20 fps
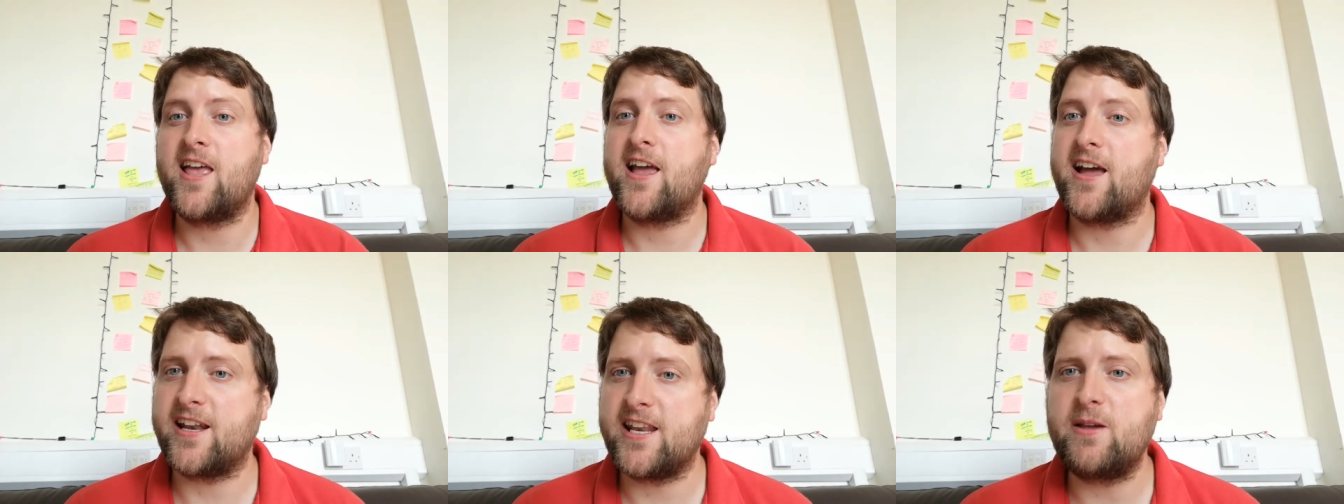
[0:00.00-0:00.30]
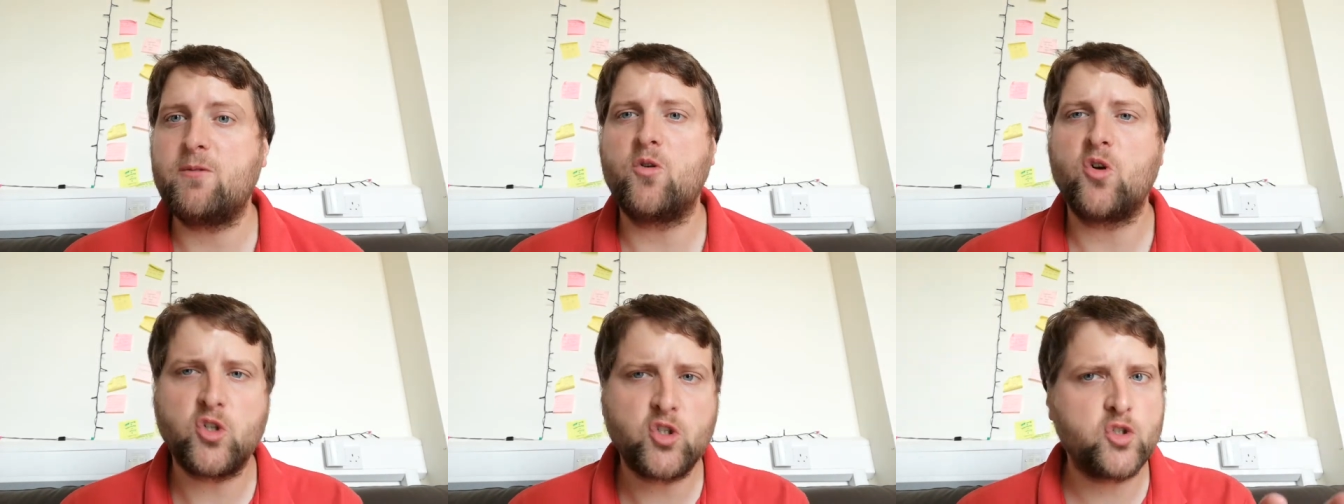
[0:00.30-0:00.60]
And he
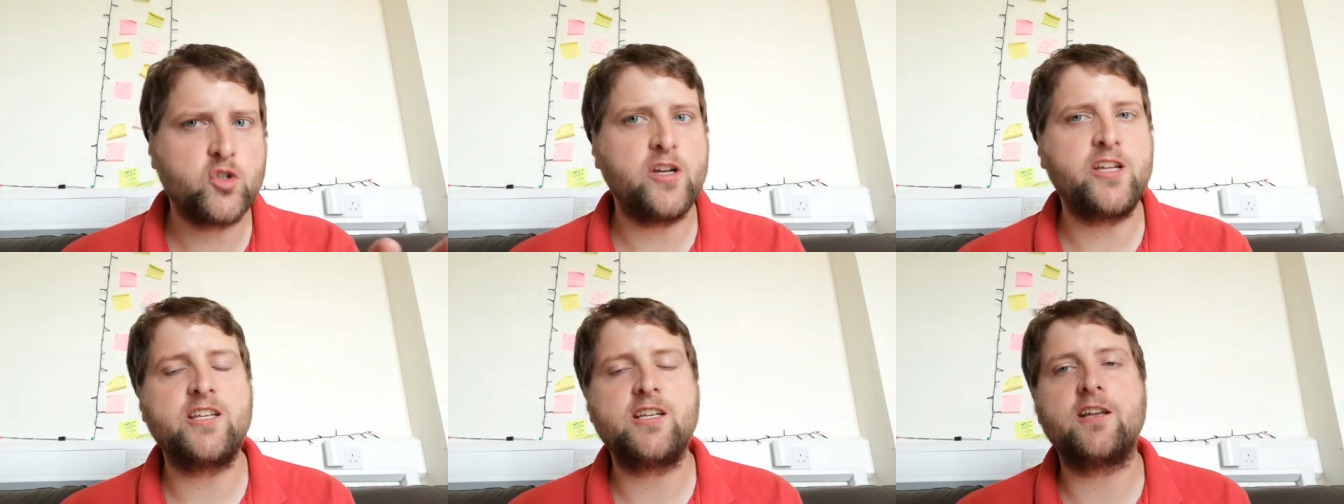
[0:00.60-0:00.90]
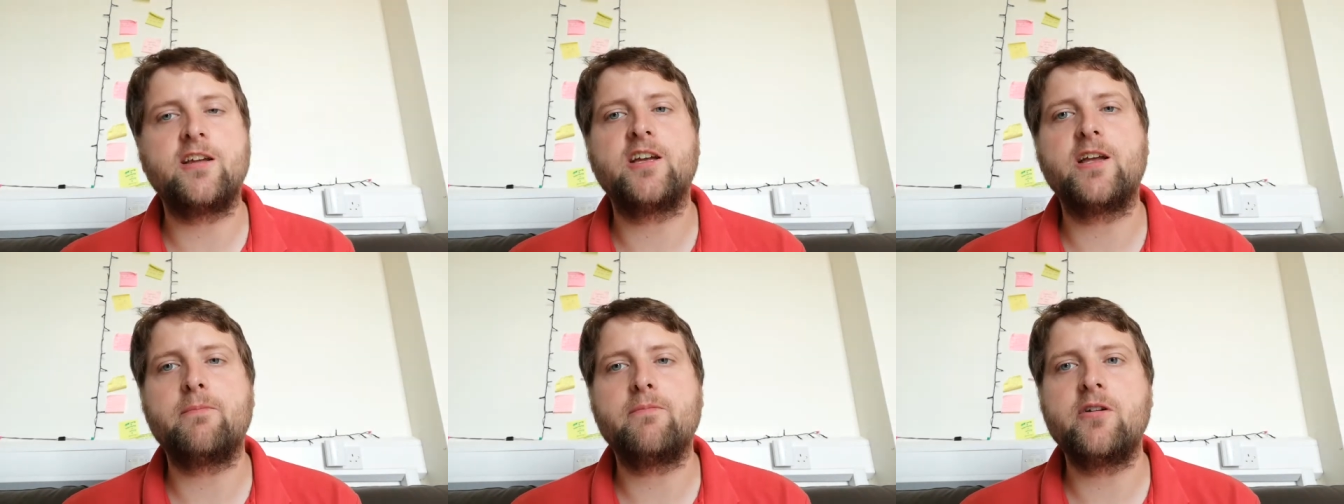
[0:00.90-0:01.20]
was treated
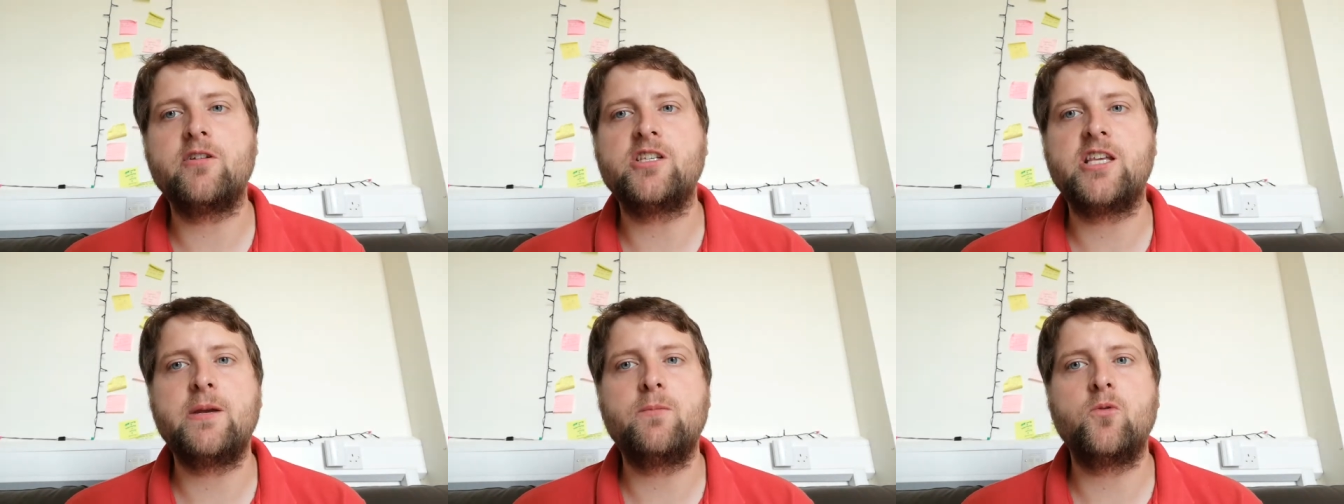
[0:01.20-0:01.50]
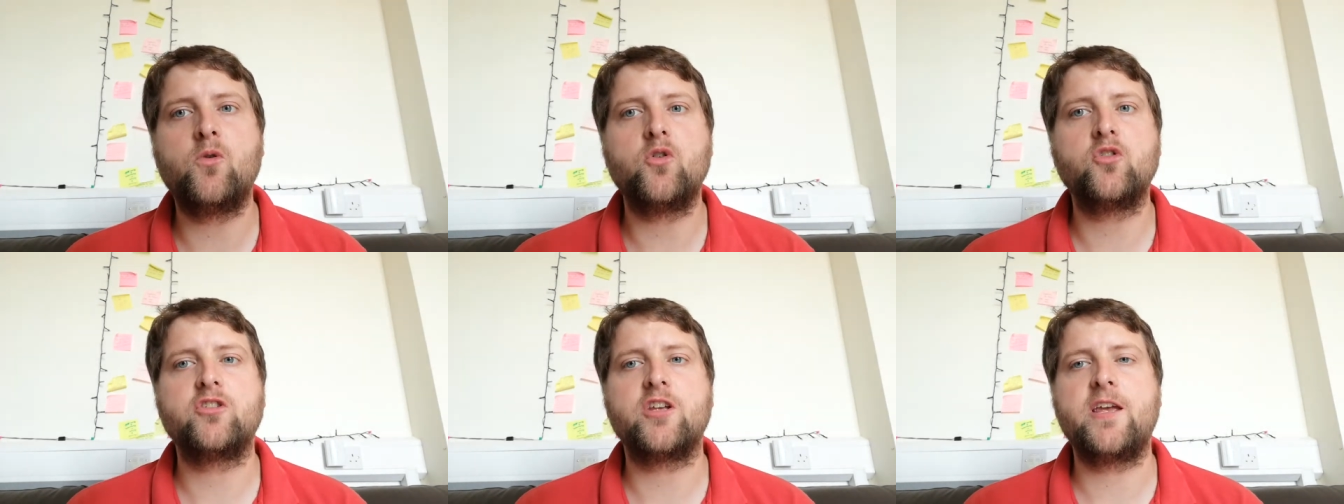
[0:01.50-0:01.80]
like a prince. He
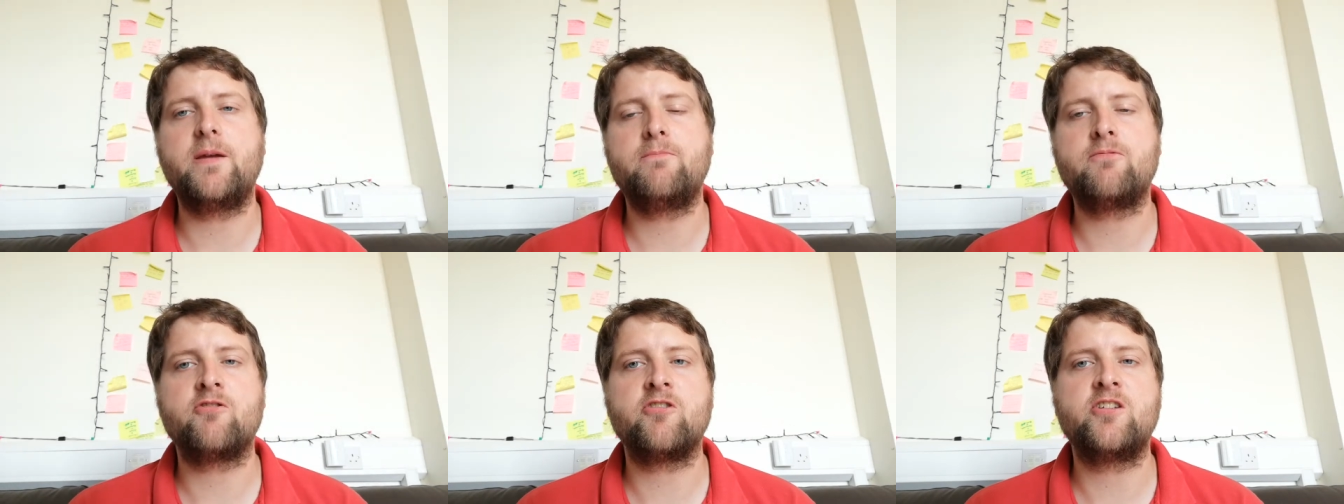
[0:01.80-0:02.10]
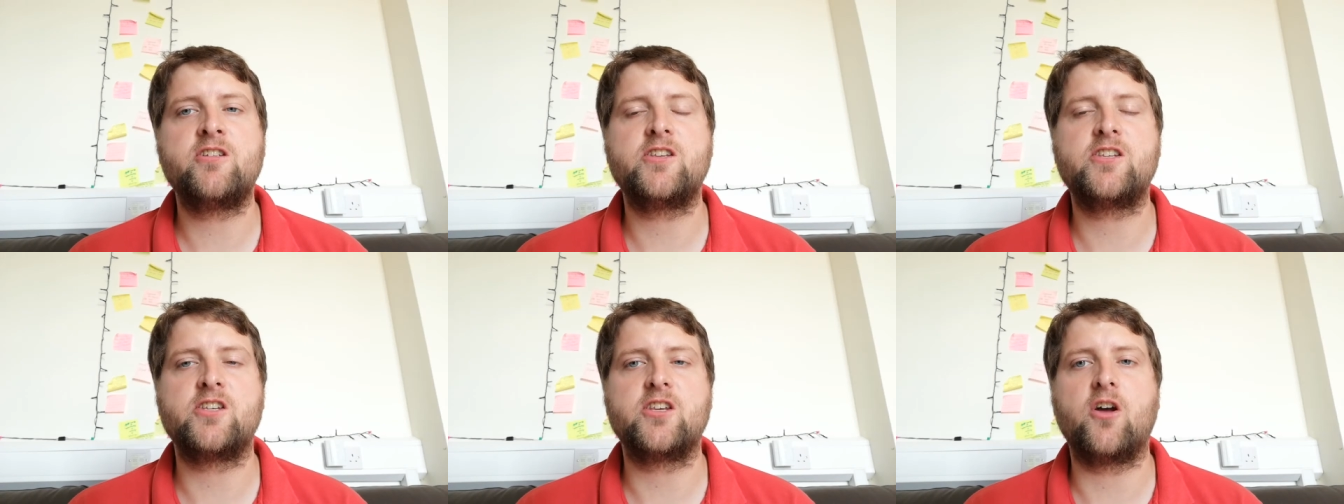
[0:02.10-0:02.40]
was a
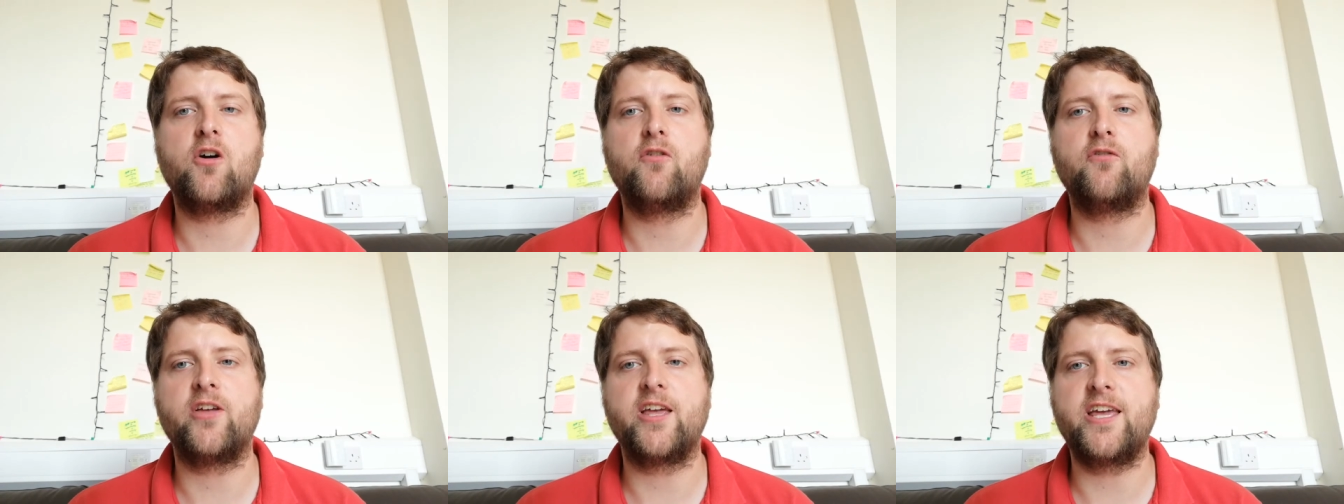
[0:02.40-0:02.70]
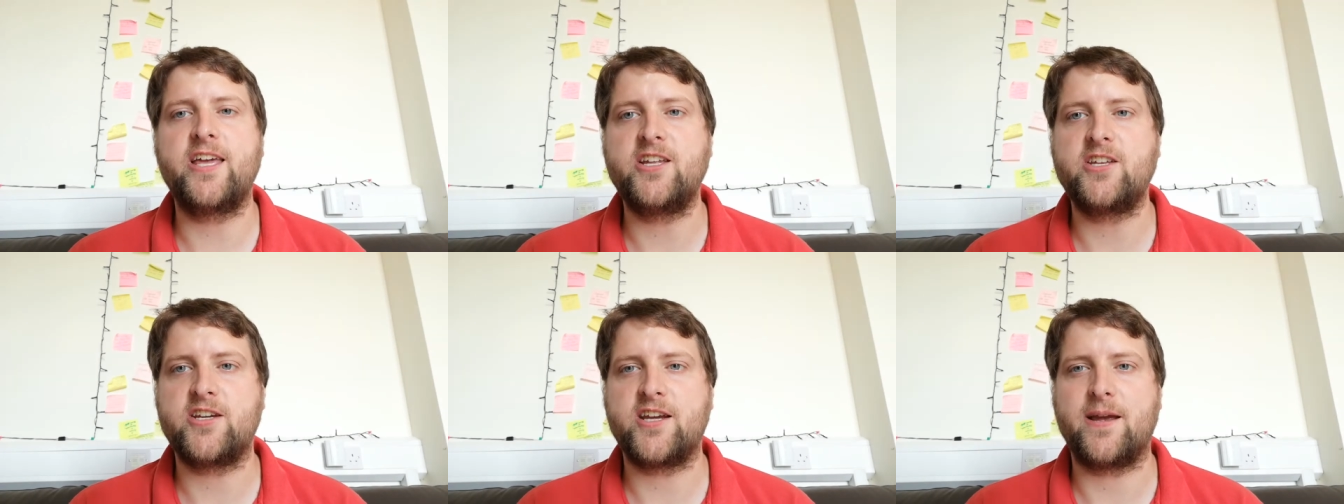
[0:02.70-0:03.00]
prince of
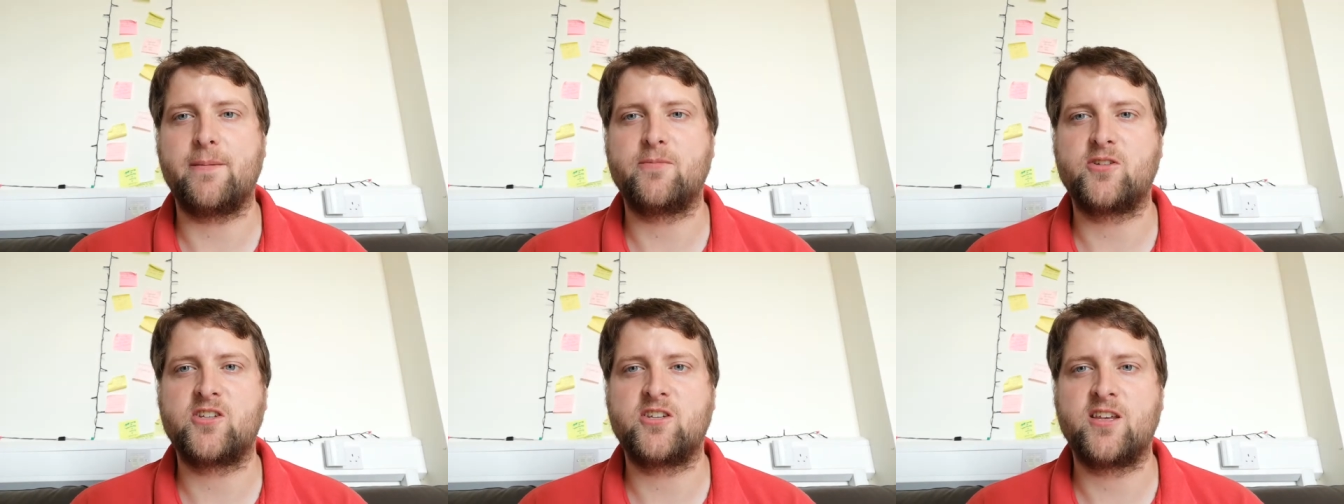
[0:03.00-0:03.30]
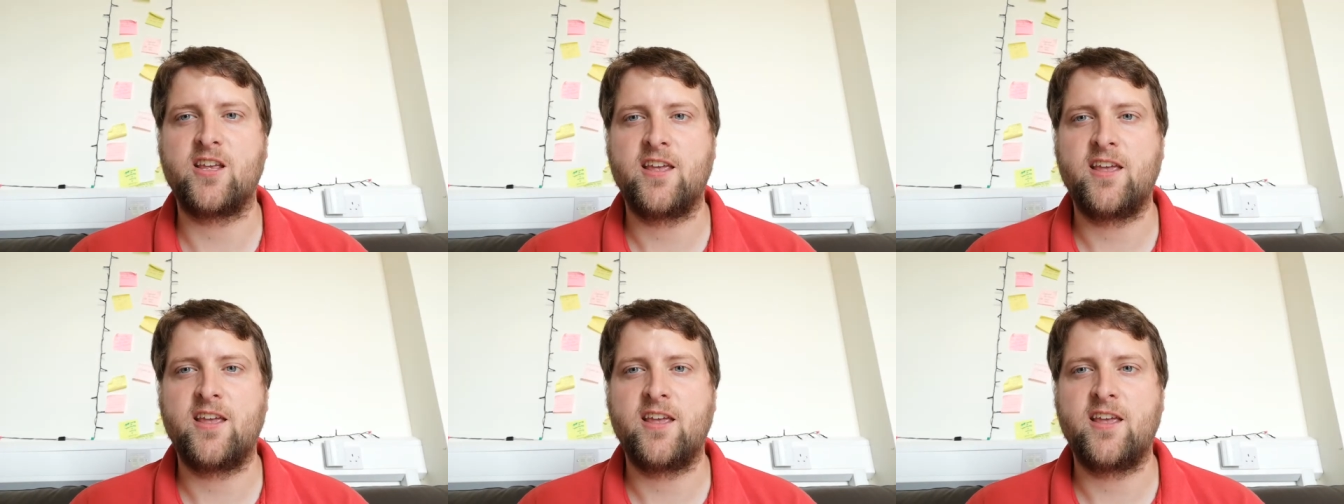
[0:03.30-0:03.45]
Egypt